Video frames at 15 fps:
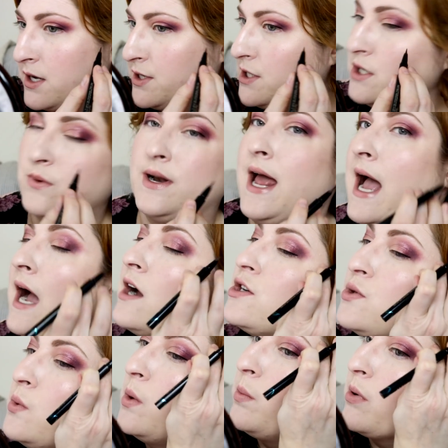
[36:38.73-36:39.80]
to do an
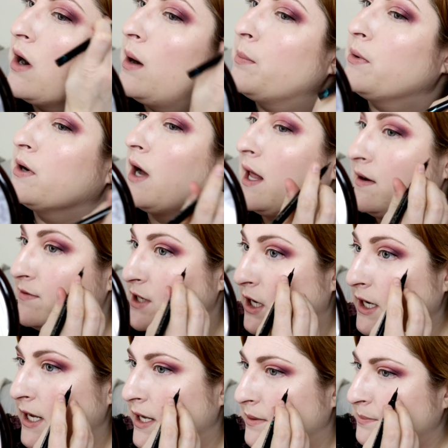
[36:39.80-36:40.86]
actual proper kind of
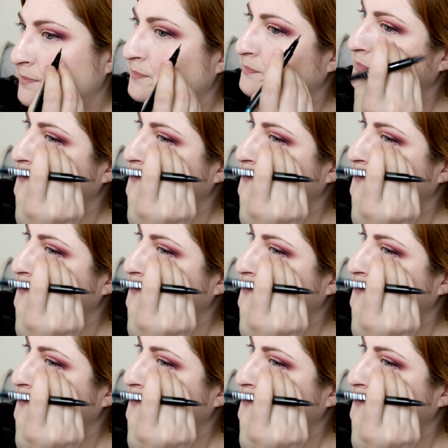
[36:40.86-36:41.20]
tug-in.